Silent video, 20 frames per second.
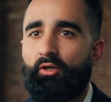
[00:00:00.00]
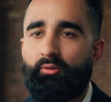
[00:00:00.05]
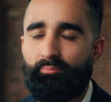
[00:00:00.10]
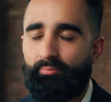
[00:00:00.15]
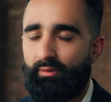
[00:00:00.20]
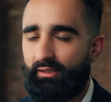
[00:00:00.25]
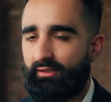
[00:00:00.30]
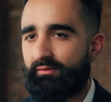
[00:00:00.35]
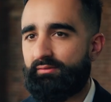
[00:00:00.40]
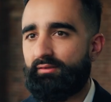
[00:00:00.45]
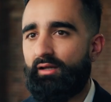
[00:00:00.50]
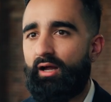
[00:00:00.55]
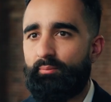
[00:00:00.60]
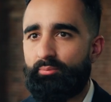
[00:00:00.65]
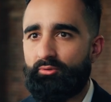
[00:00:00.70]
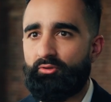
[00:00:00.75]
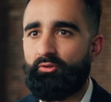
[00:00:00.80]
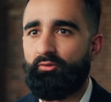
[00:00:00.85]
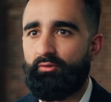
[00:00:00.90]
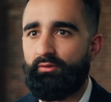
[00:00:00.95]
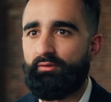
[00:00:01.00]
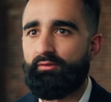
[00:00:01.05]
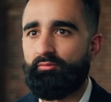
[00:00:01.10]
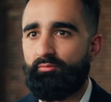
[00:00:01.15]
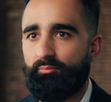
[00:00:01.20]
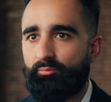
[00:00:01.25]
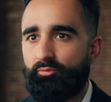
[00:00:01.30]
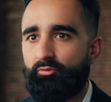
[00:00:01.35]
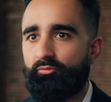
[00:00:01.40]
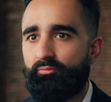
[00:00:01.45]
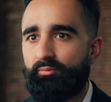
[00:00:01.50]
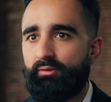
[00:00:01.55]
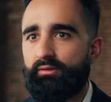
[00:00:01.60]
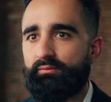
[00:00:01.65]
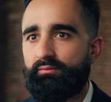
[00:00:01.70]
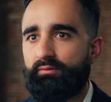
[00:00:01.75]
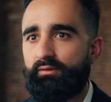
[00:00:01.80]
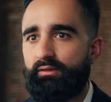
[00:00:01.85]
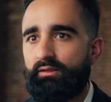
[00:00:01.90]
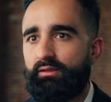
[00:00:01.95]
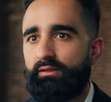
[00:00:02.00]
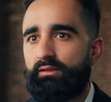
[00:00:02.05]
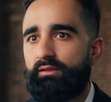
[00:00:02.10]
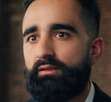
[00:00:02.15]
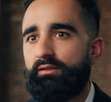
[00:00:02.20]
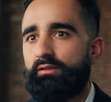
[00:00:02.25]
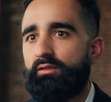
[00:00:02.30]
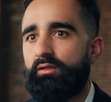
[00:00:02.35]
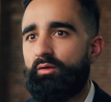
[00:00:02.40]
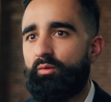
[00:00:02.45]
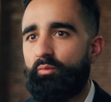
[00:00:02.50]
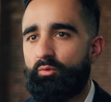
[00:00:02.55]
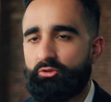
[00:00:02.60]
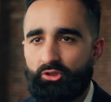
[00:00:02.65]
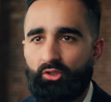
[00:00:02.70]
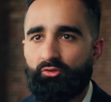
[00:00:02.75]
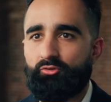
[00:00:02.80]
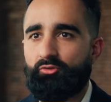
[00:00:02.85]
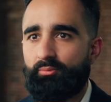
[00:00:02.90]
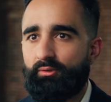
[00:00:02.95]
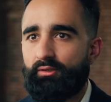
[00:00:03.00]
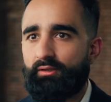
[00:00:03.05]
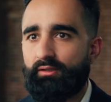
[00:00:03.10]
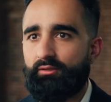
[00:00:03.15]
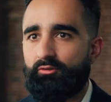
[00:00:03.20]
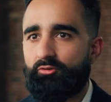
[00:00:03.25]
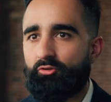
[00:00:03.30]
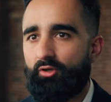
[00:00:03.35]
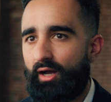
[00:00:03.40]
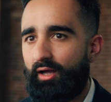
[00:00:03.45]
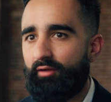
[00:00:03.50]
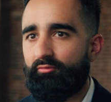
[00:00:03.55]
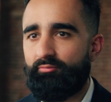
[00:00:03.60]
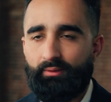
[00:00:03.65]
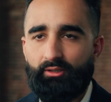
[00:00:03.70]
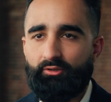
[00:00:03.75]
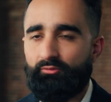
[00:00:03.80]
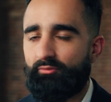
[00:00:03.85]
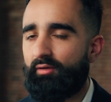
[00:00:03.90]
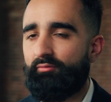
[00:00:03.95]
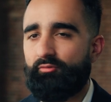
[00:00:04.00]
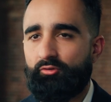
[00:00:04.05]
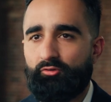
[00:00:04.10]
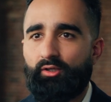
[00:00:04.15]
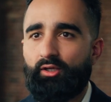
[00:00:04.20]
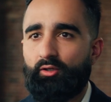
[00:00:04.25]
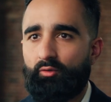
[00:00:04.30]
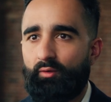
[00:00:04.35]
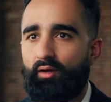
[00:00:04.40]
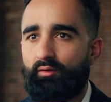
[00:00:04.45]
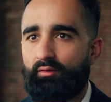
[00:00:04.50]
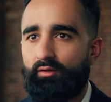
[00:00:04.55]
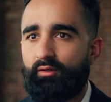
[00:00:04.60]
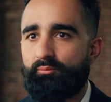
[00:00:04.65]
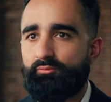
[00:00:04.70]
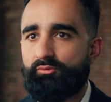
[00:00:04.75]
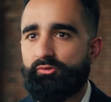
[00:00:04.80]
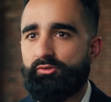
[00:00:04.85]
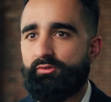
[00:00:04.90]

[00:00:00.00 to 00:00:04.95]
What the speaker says: biggest opportunities of improvement, which ultimately drive better revenue cycle outcomes.